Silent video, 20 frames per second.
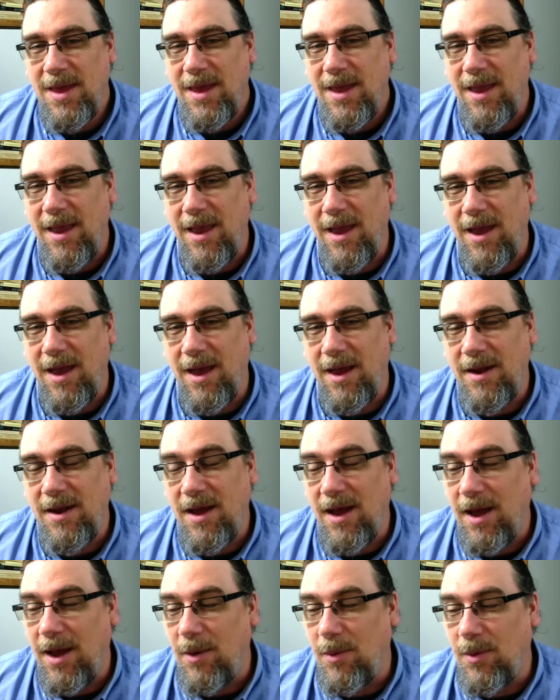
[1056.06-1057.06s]
and
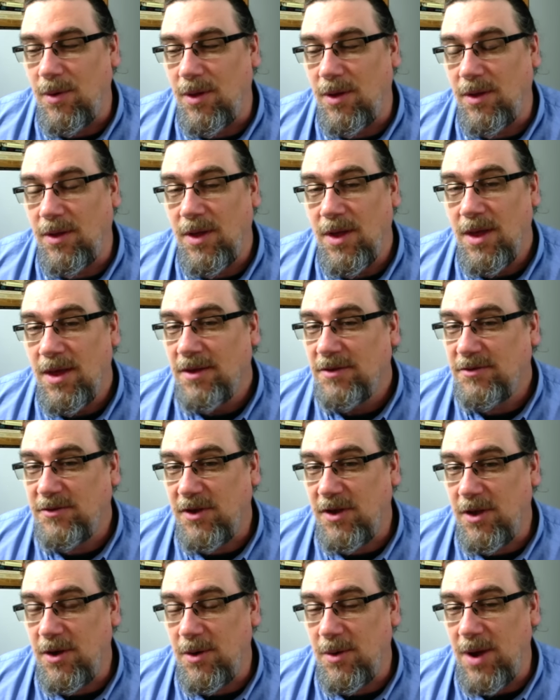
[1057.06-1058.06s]
I will
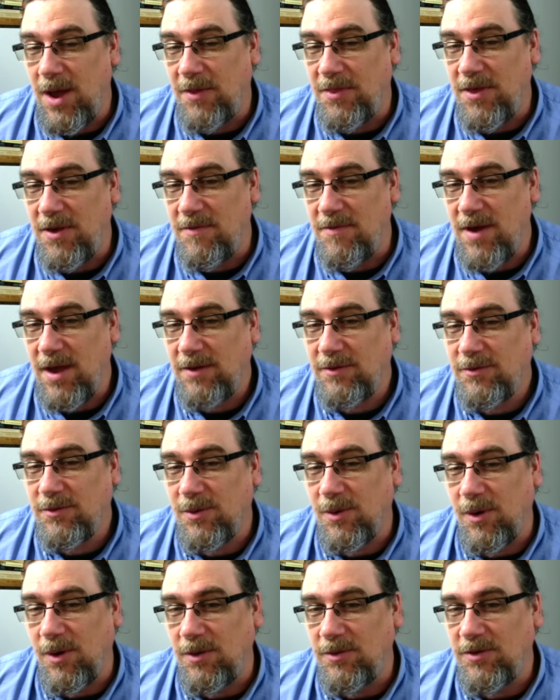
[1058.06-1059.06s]
see you at the events
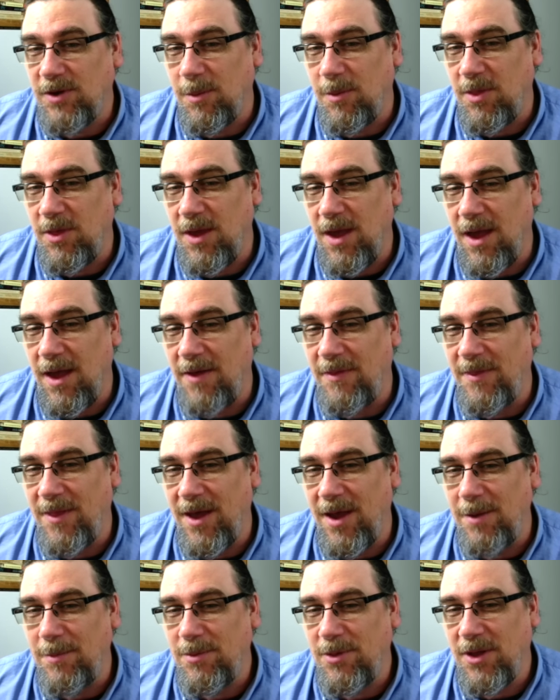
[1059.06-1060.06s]
or in some of the
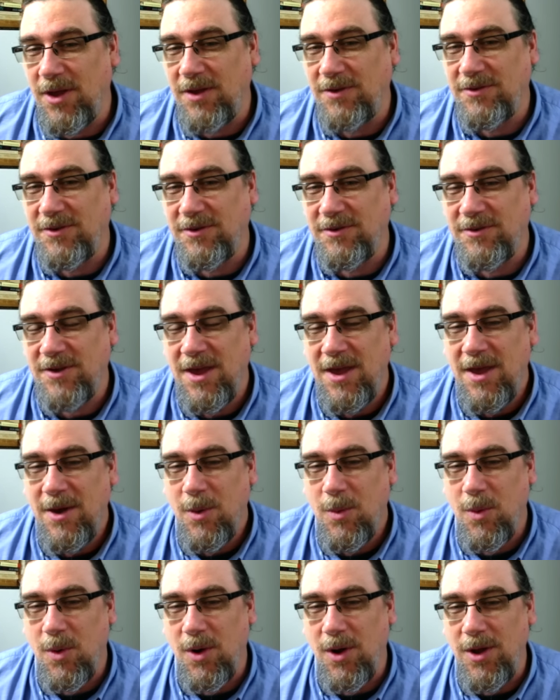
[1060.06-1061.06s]
online places
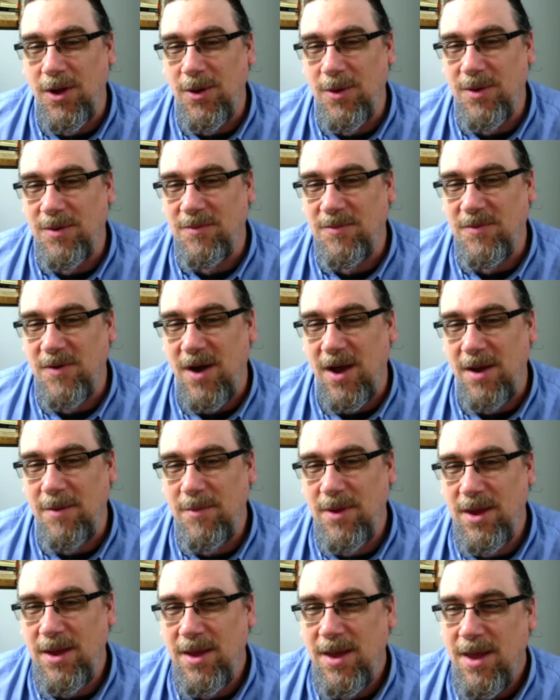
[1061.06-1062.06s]
where you can
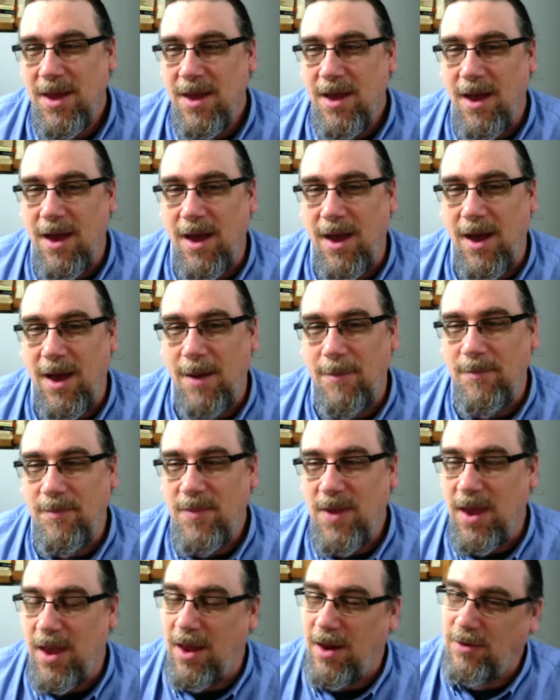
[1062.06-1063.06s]
find me.
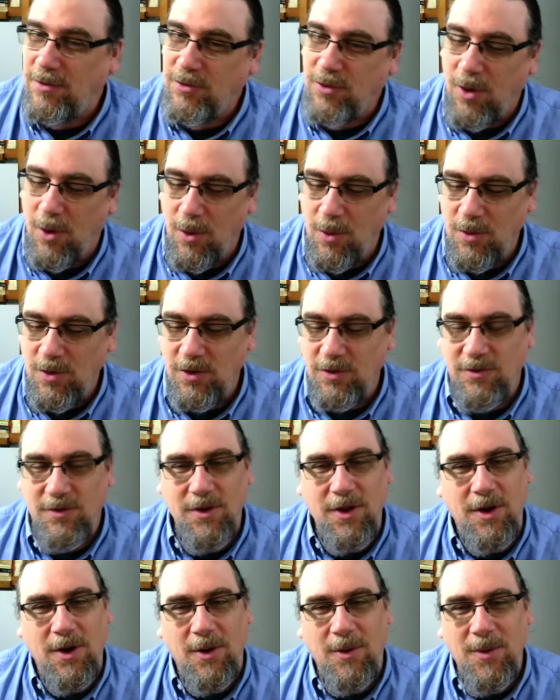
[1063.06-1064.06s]
Um, and so
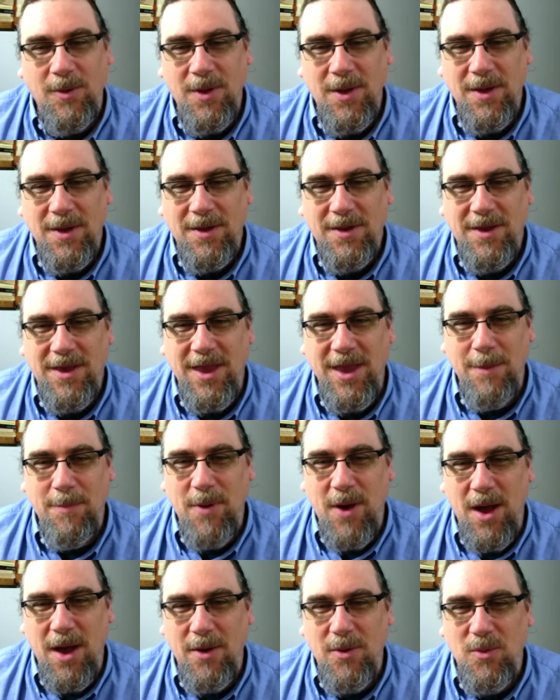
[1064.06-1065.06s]
just, you know,
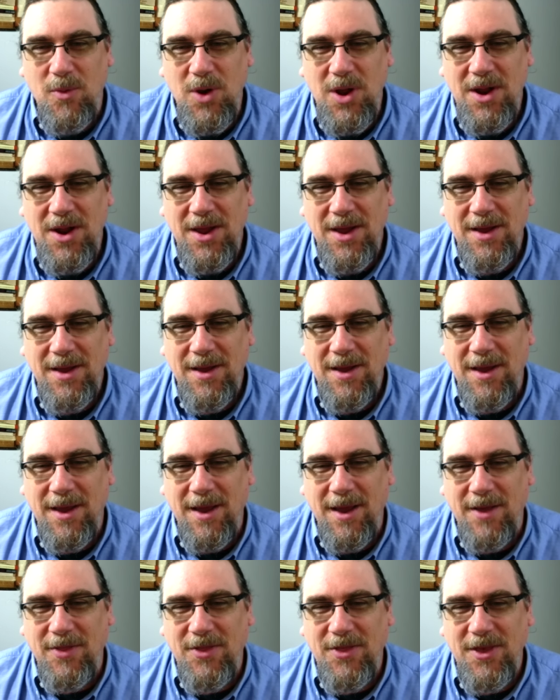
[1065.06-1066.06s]
keep on reading
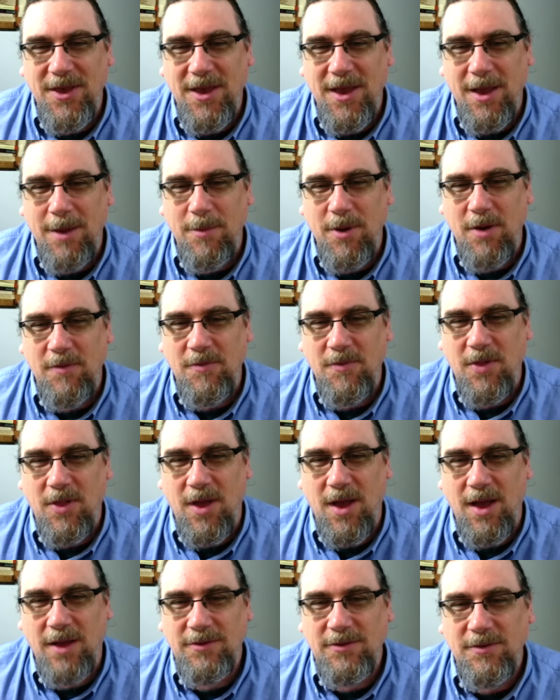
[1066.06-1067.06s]
and thinking about
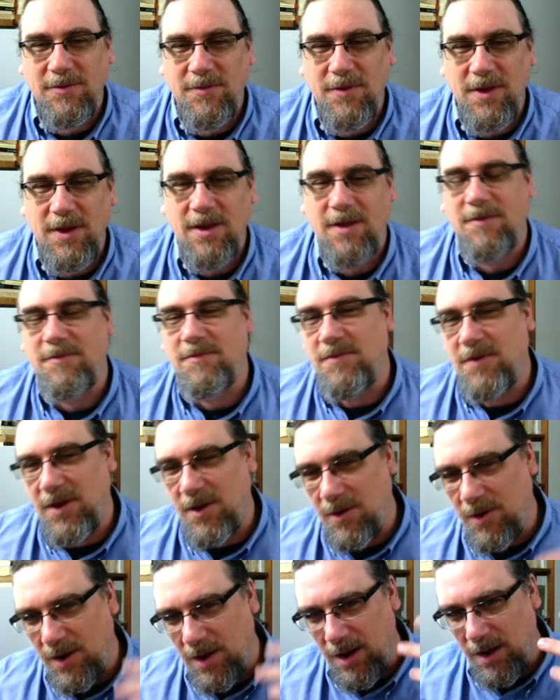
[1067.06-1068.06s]
philosophy and
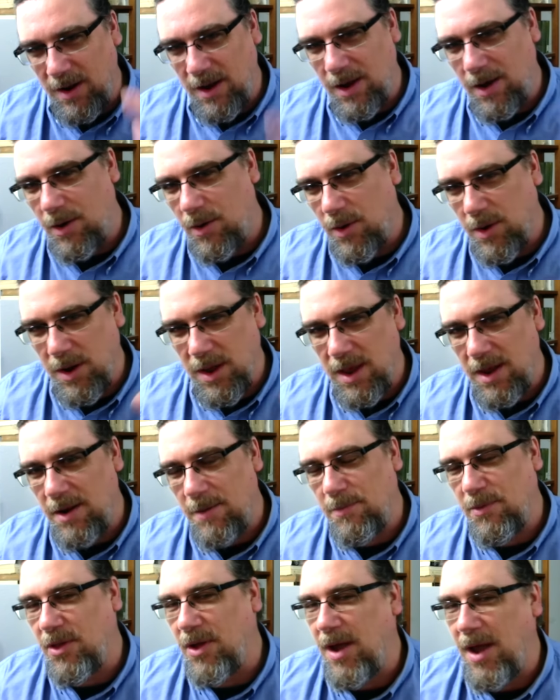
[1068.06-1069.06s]
figuring out how it can
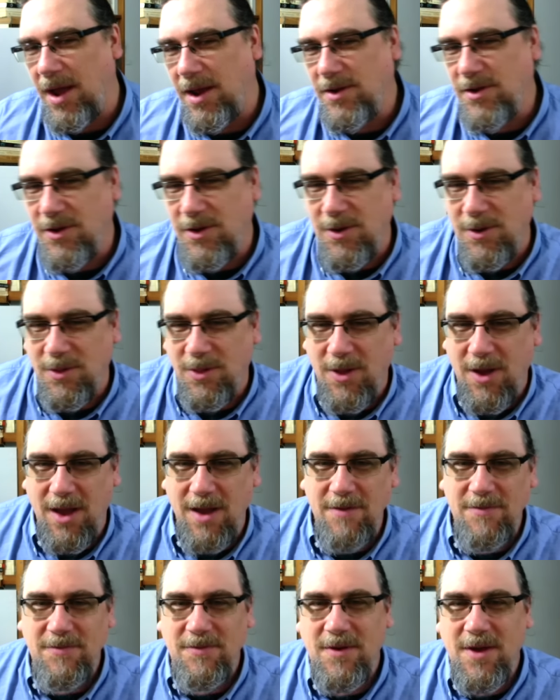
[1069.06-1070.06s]
apply to your
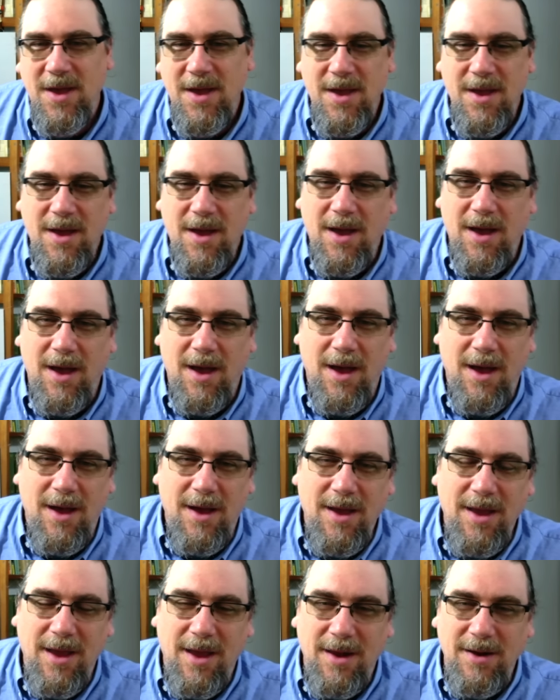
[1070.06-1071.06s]
life,
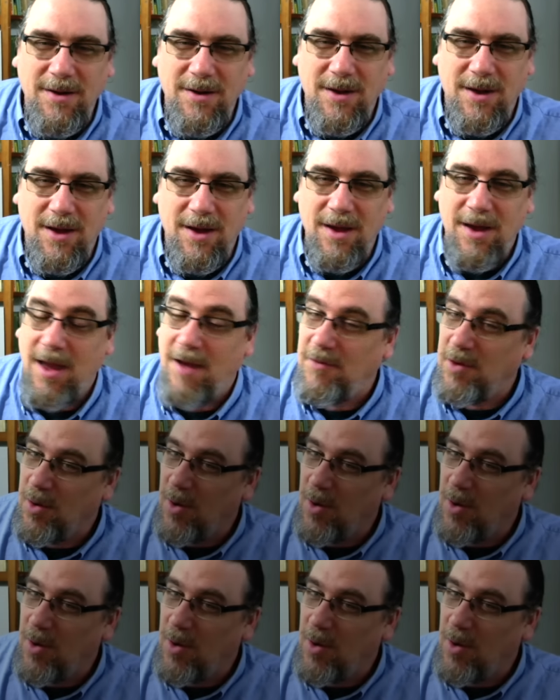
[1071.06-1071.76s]
uh, and uh, have a